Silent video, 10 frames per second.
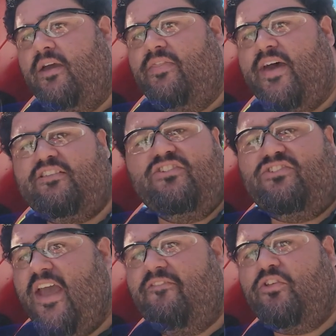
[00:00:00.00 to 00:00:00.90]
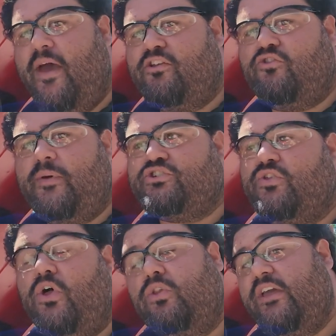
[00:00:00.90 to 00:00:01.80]
That's a safety measure to make sure
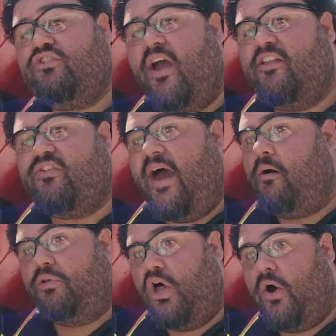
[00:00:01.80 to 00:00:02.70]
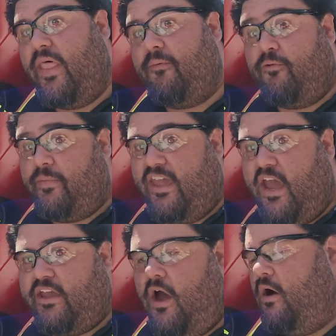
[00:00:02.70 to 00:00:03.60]
you don't lean your engine out and blow it up from the
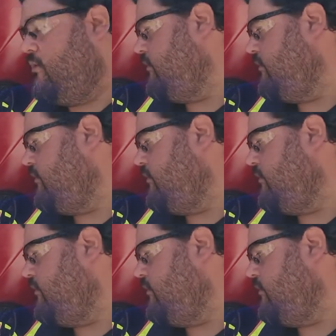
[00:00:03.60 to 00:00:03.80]
get-go.